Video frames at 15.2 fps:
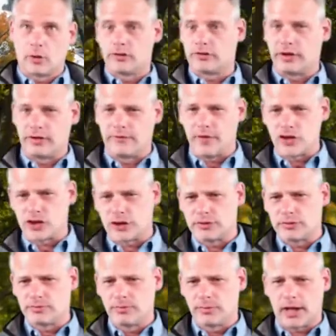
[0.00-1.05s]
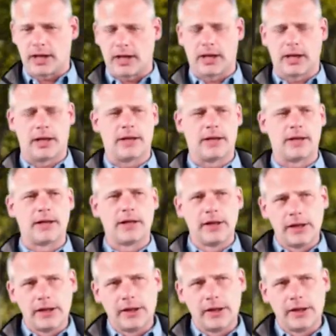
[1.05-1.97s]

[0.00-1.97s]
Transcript: city vision and